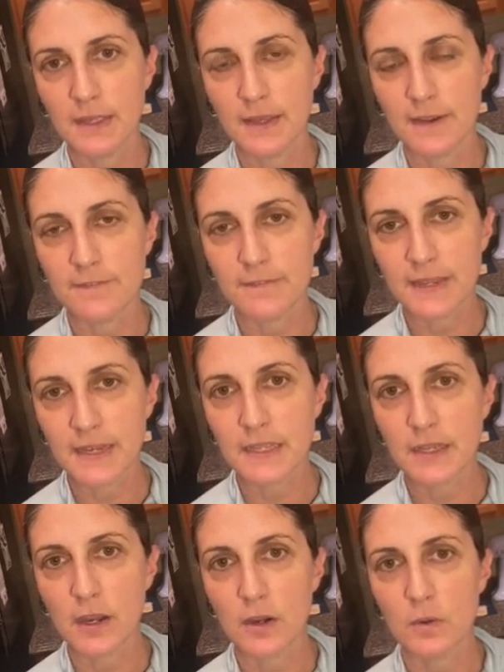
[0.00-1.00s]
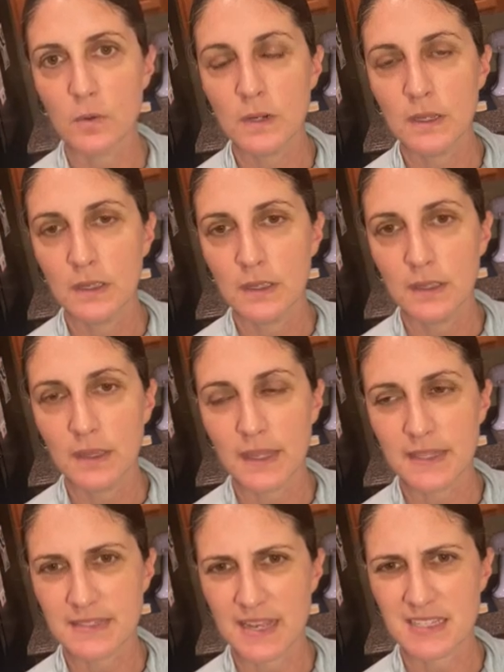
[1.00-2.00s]
a video,
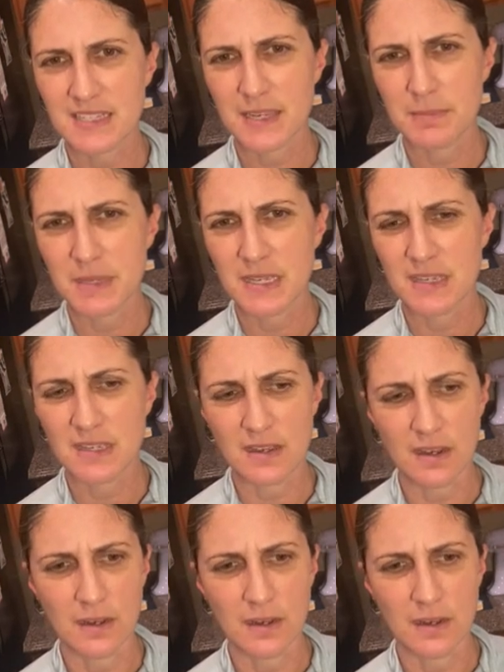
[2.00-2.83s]
it's asking me,